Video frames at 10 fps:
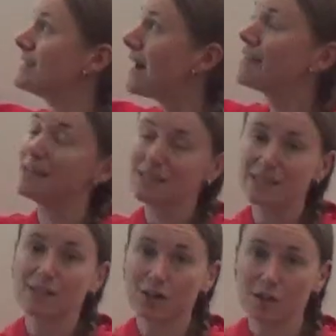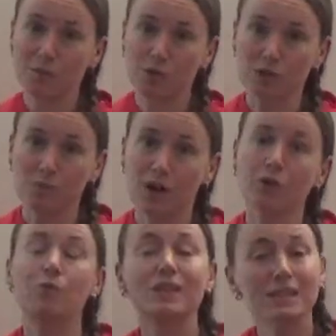not necessarily Bohr's model,
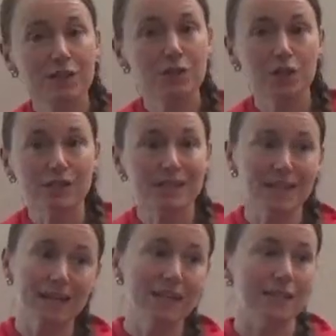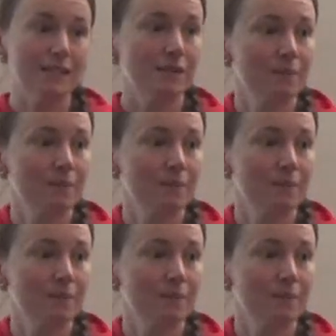we still use his ideas.